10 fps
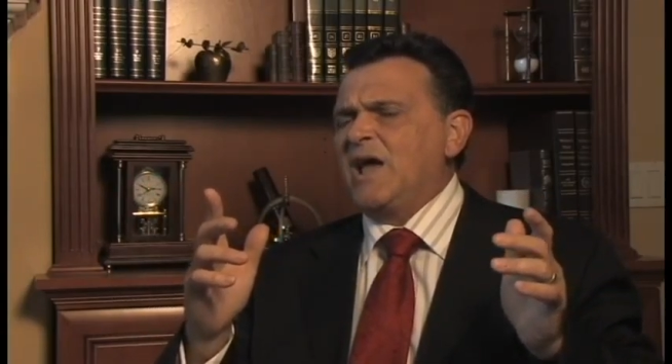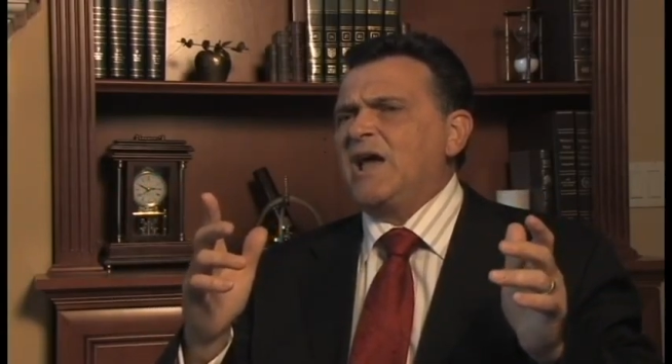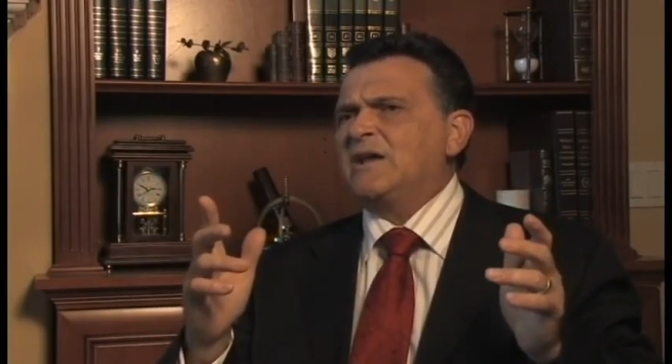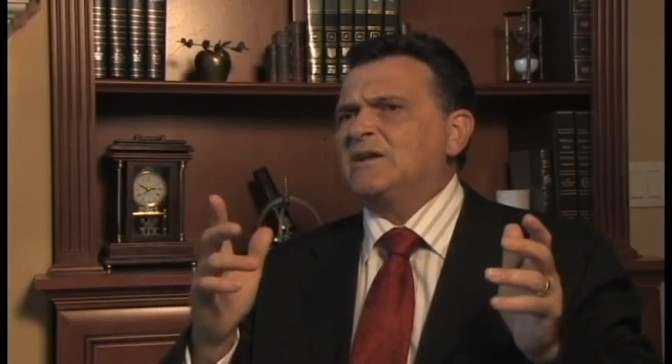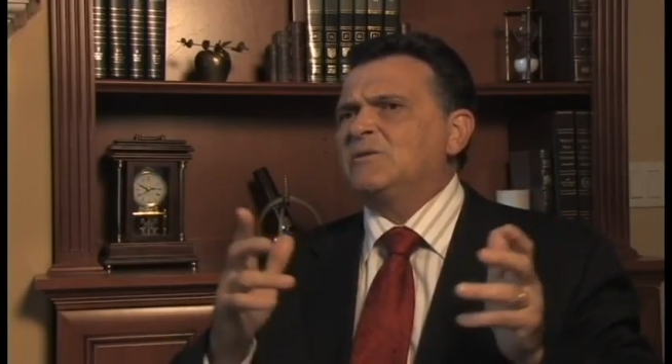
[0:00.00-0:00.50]

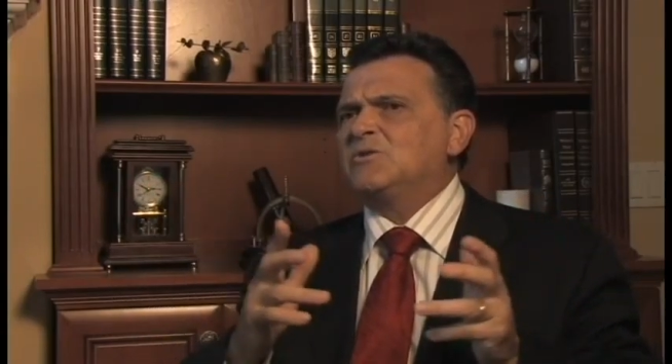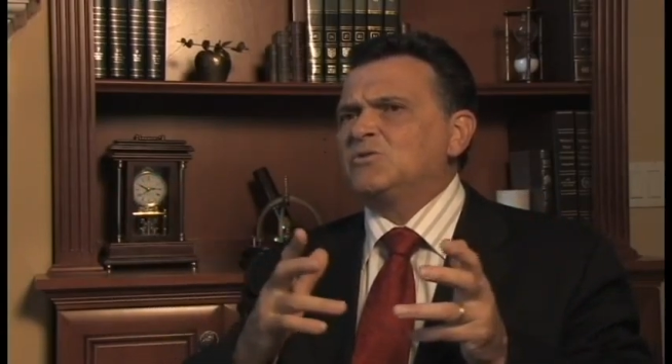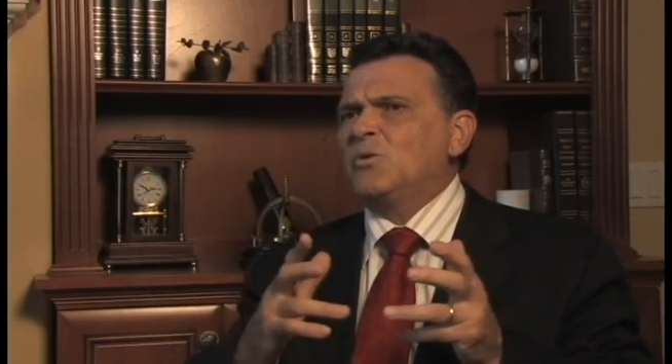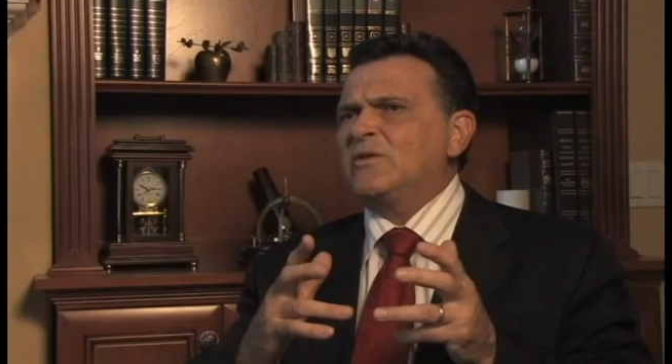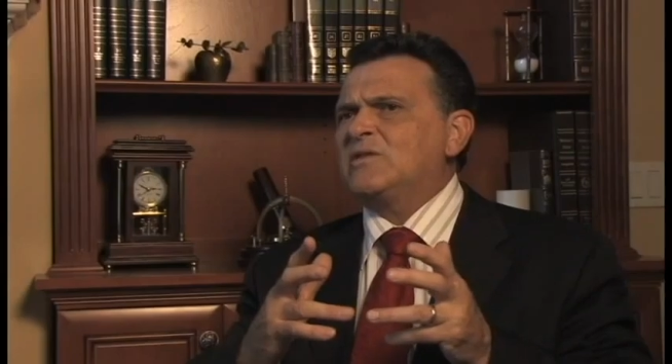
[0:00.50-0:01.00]
and it
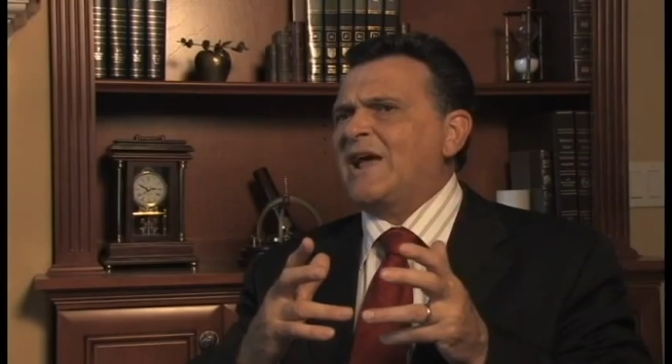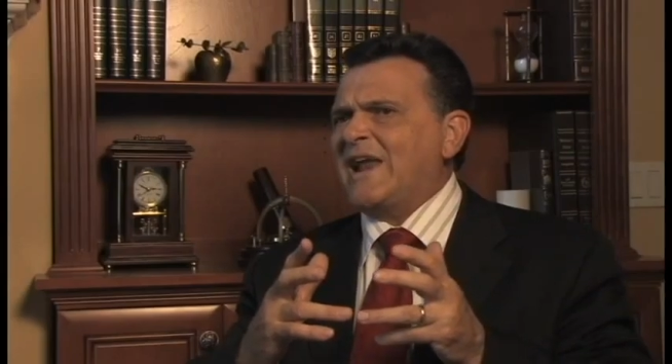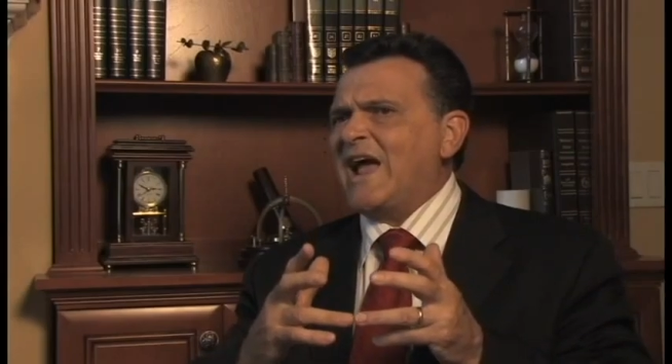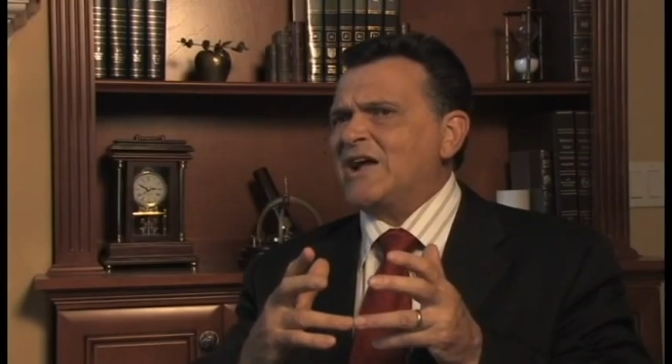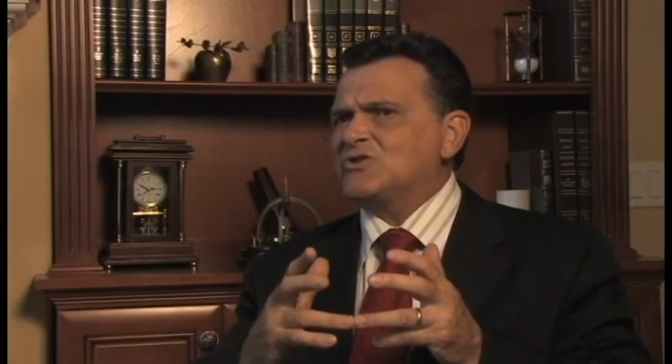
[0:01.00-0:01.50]
was with
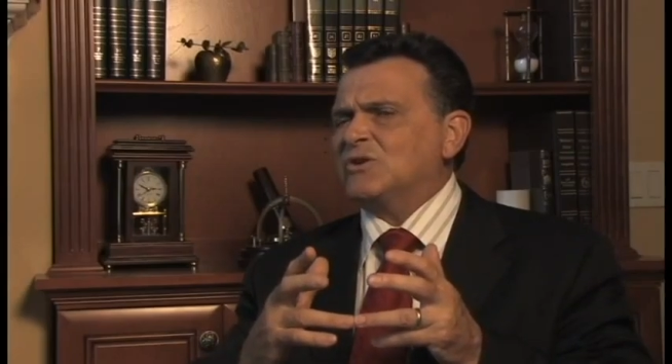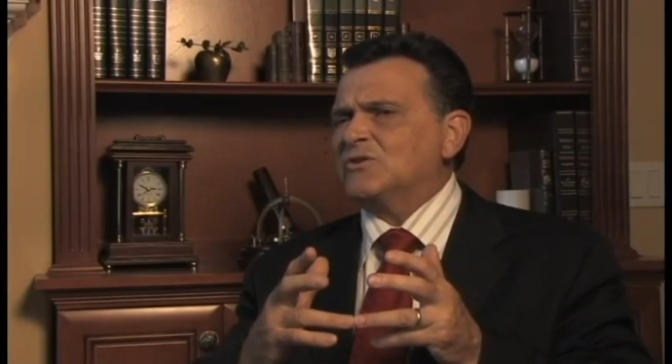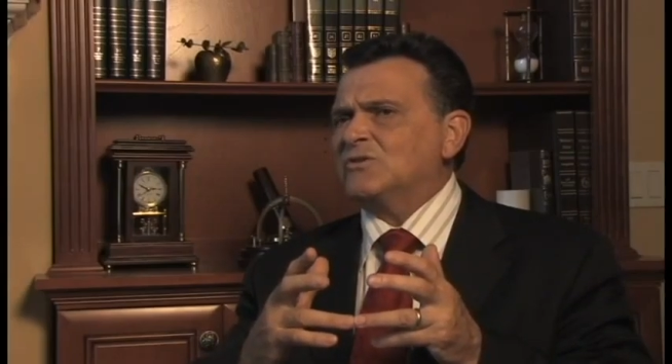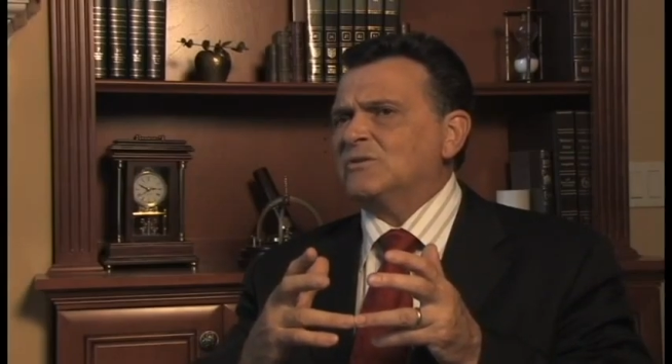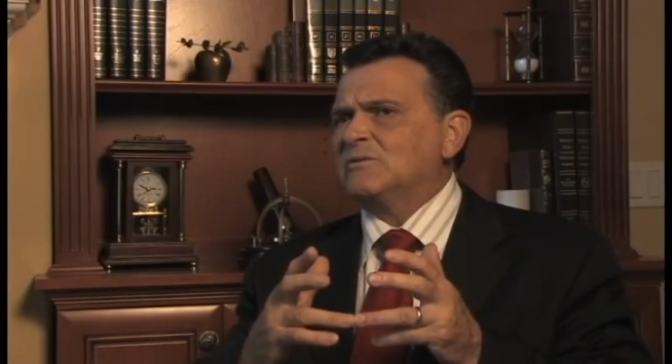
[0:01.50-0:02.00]
that
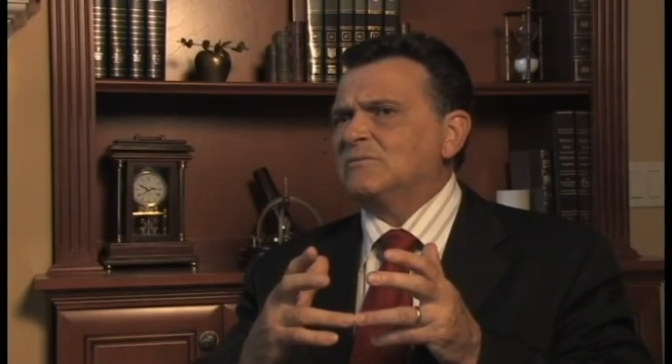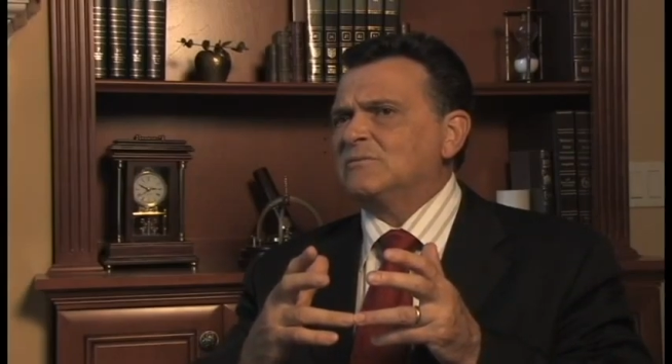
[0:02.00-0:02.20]
actress.